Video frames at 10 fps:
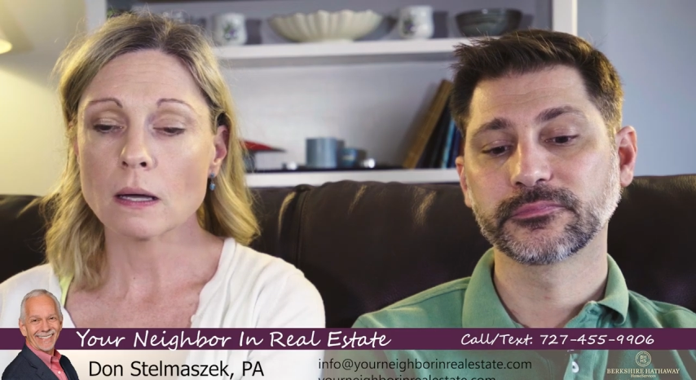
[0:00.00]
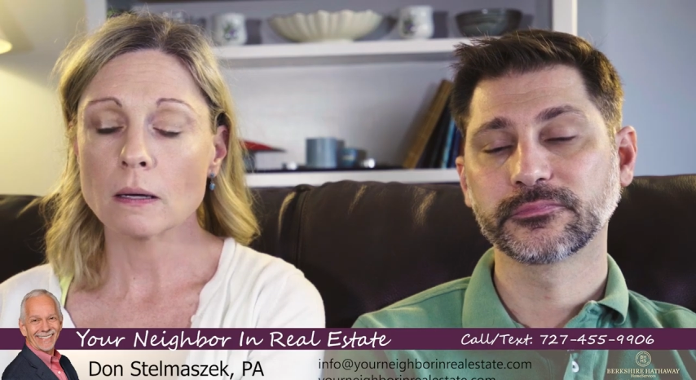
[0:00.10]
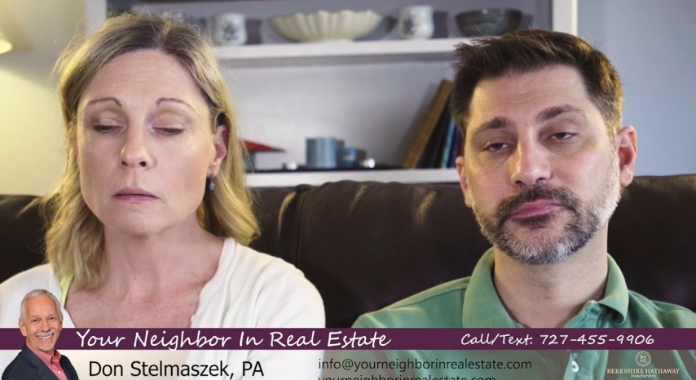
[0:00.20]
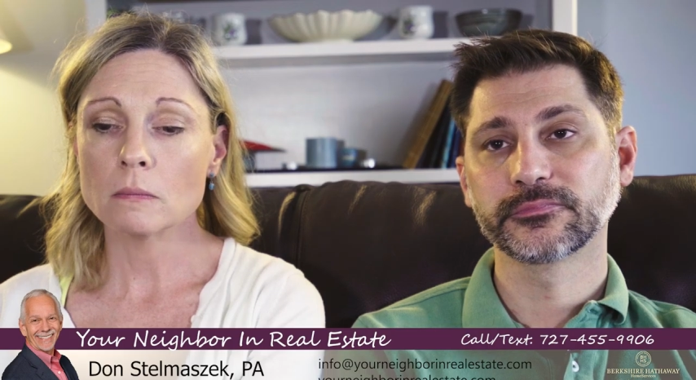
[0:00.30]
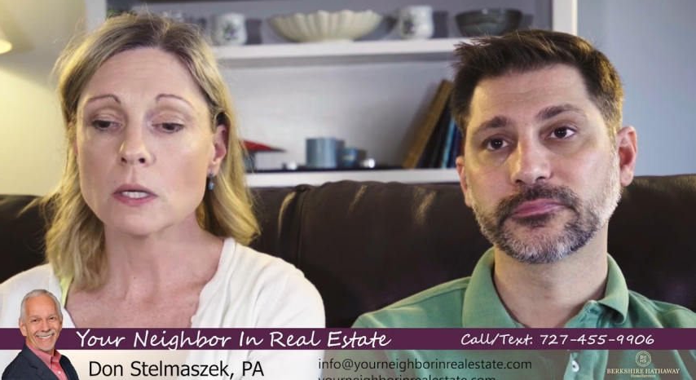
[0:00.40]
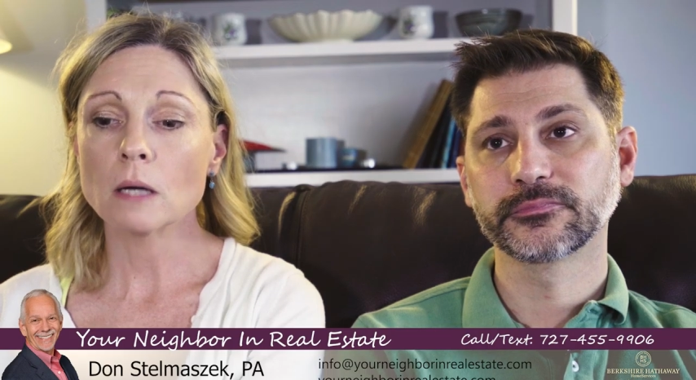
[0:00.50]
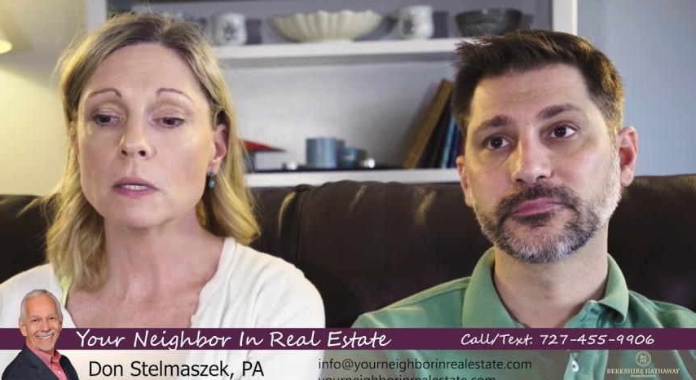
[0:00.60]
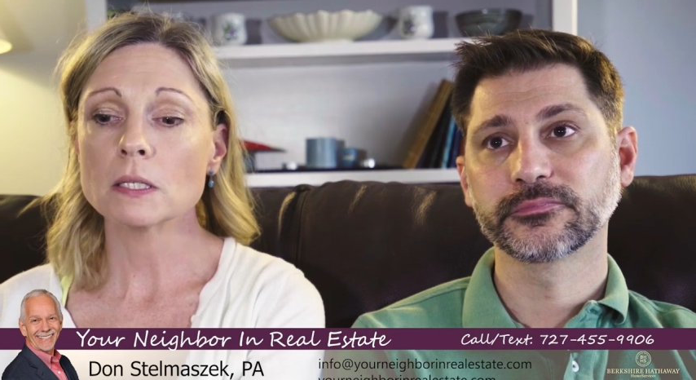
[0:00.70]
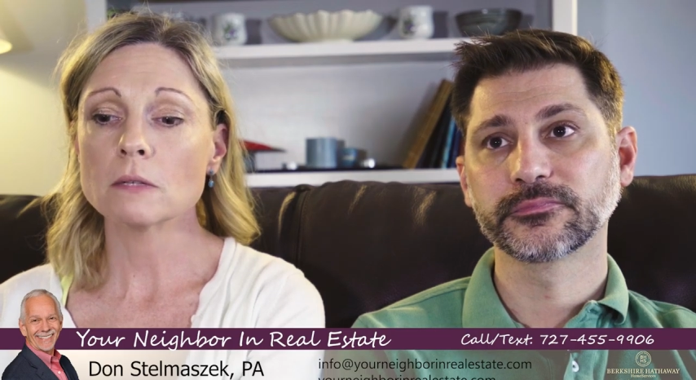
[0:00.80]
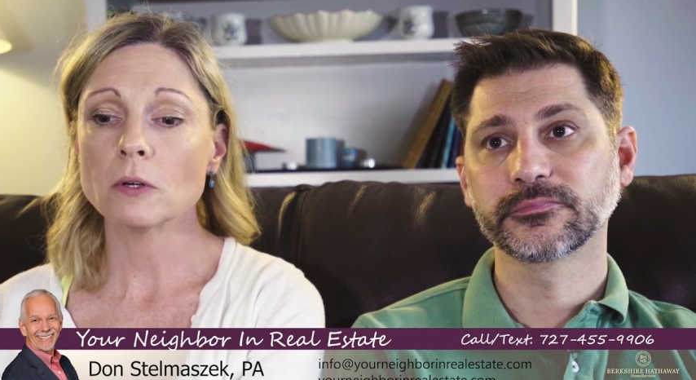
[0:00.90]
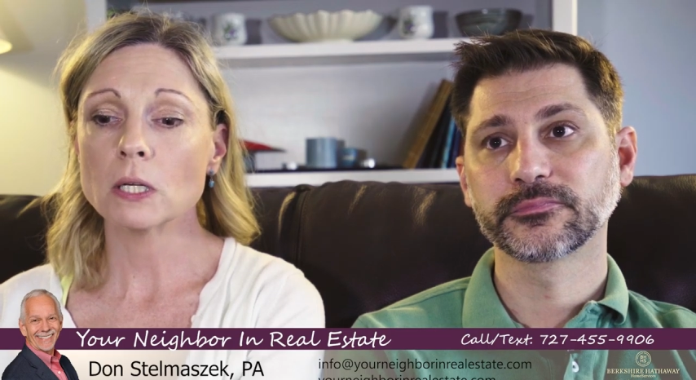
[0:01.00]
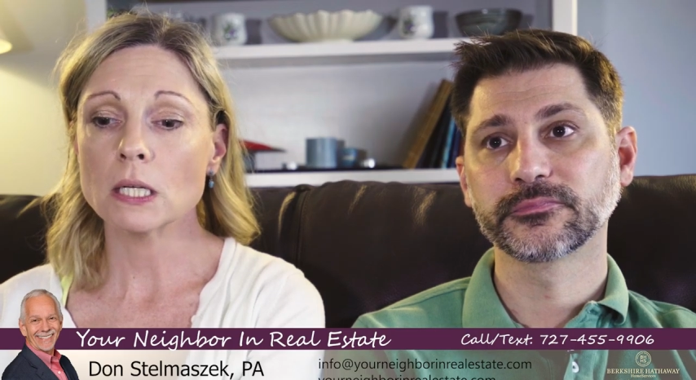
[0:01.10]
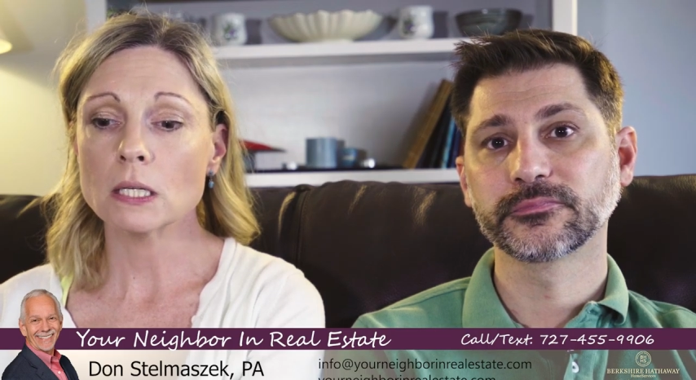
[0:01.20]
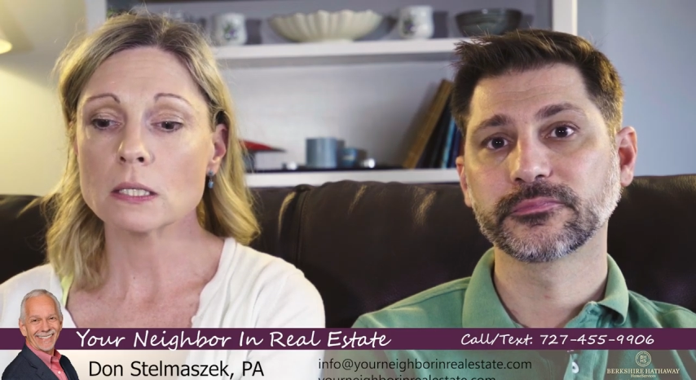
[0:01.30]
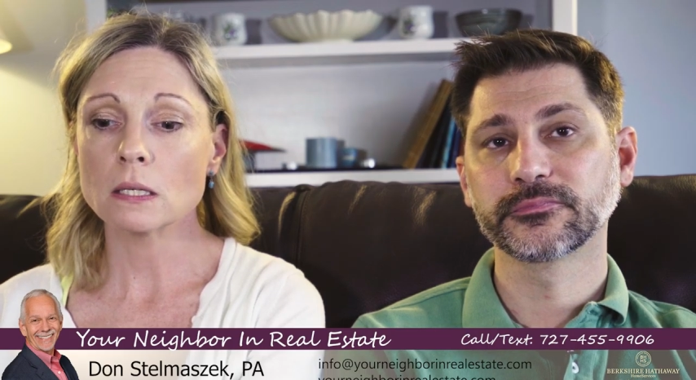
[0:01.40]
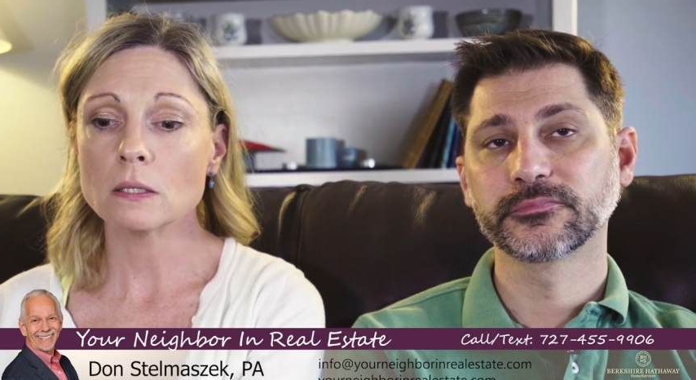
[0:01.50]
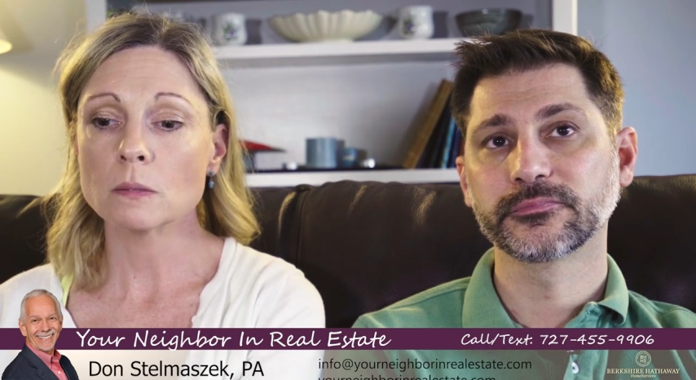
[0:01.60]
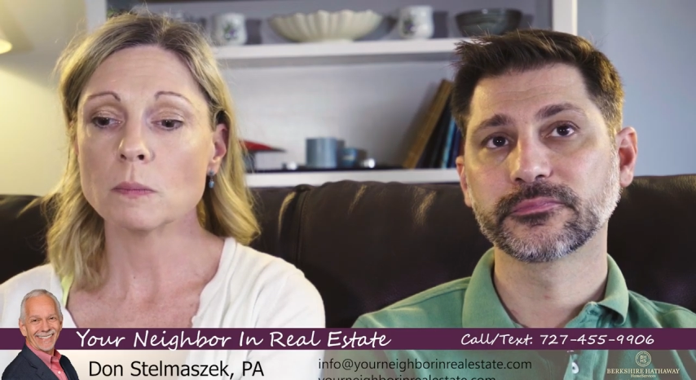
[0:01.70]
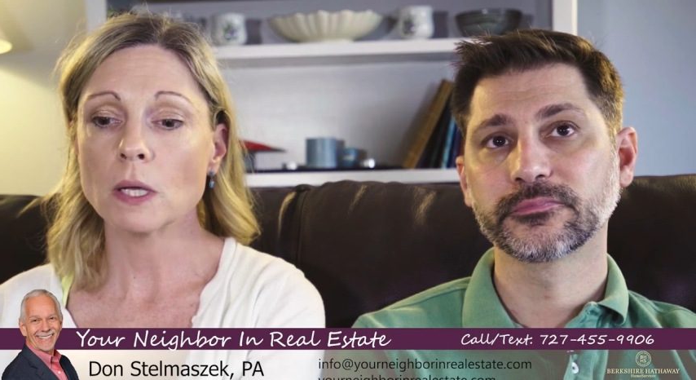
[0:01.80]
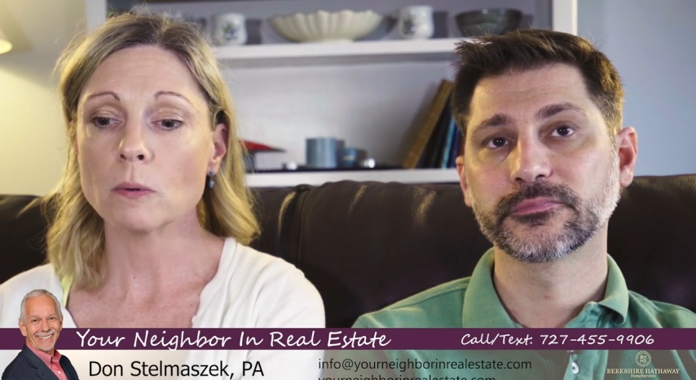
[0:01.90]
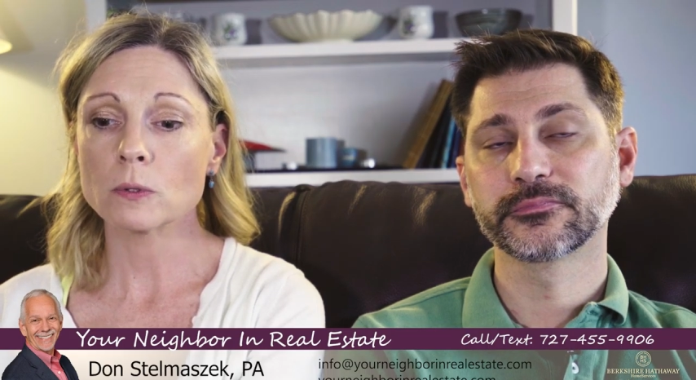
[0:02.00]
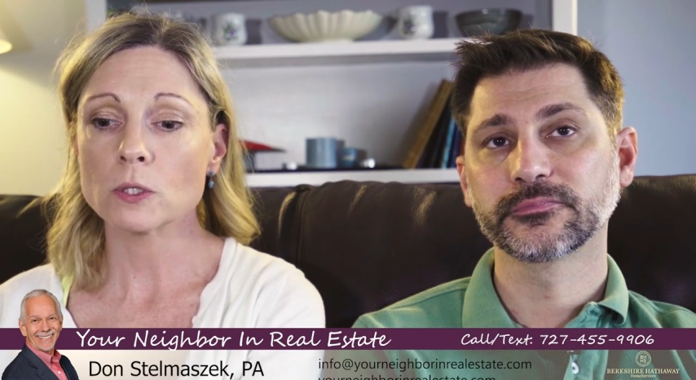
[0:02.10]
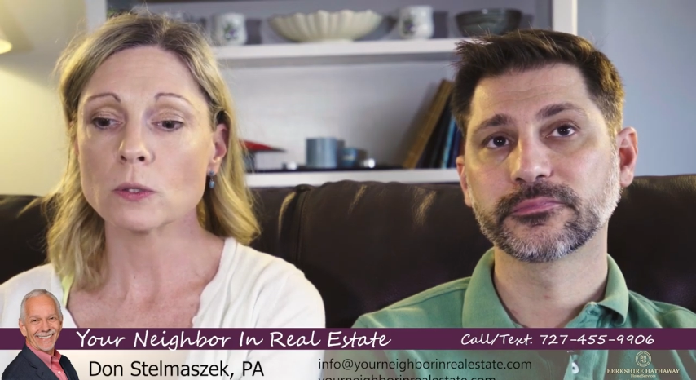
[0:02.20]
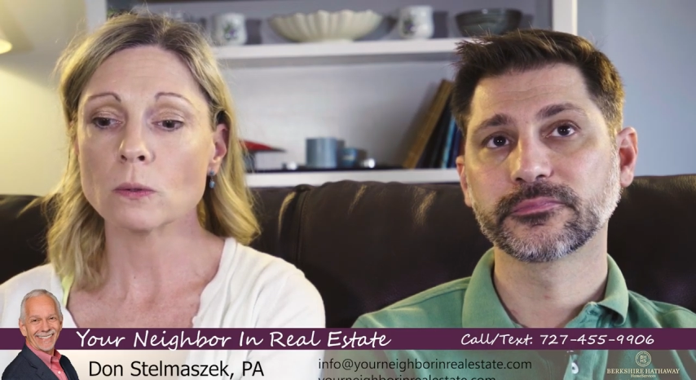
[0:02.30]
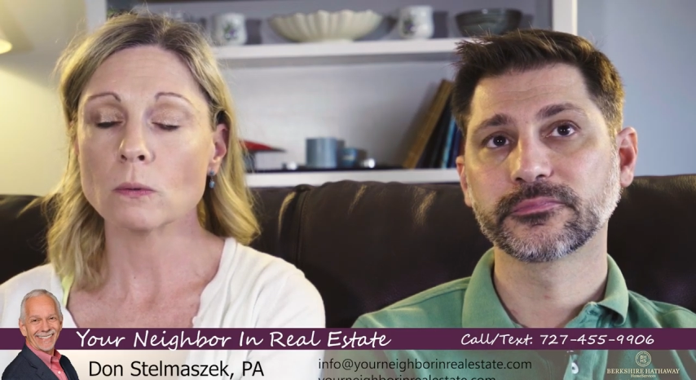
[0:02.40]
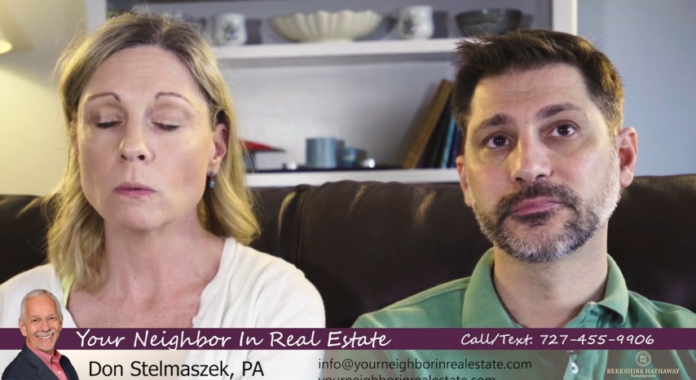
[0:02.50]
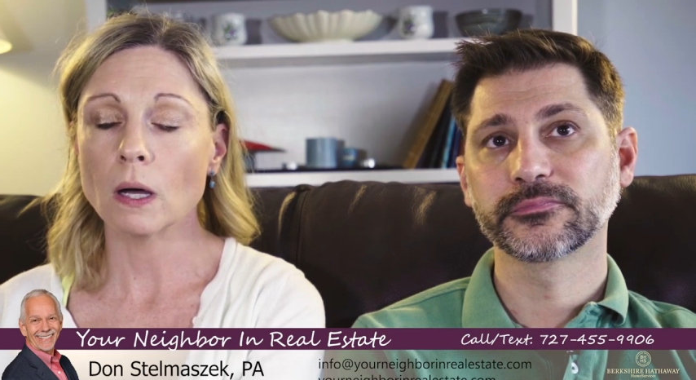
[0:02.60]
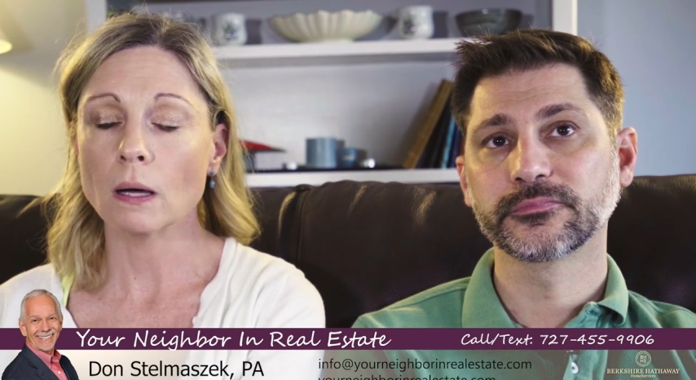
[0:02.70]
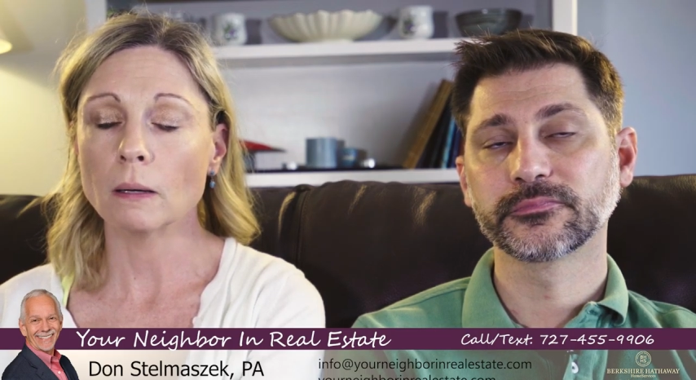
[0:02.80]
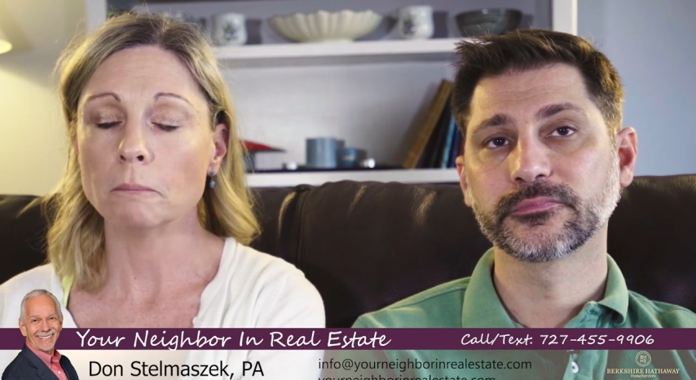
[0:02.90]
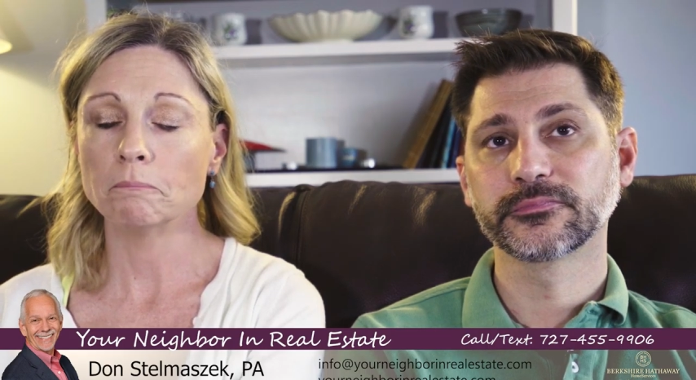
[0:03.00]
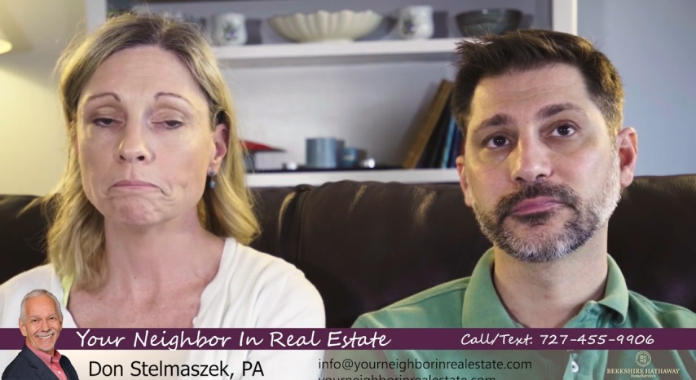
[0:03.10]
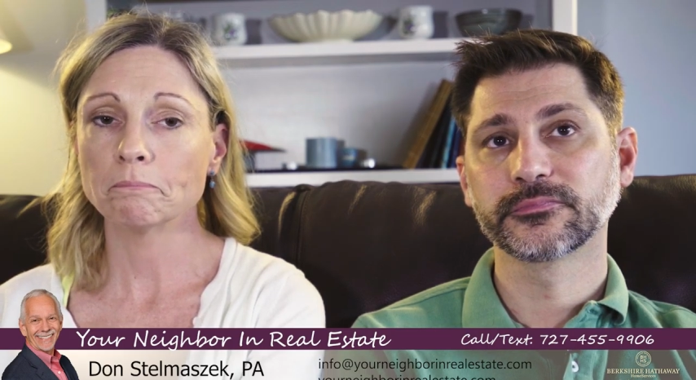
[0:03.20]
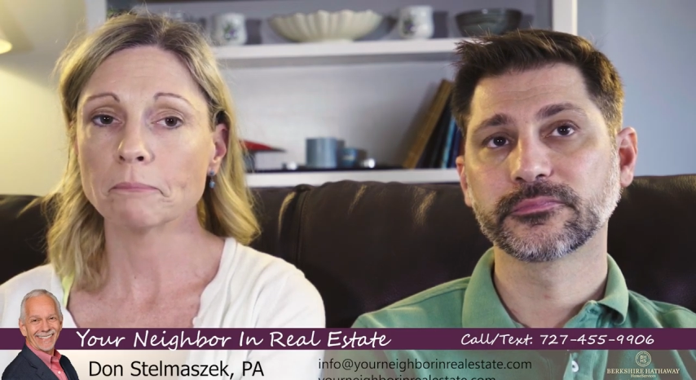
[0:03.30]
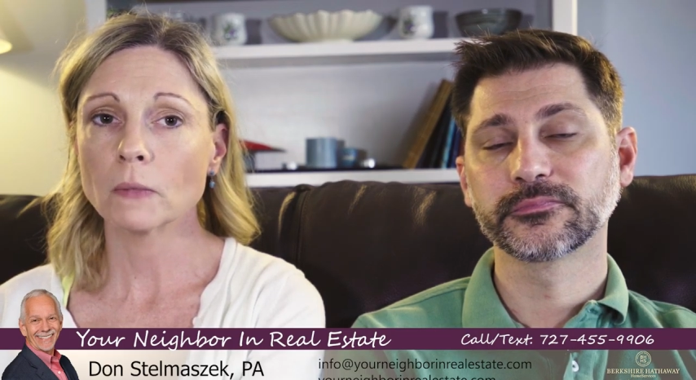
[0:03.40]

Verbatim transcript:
Speaker 1: um, Don makes it very easy to be able to um,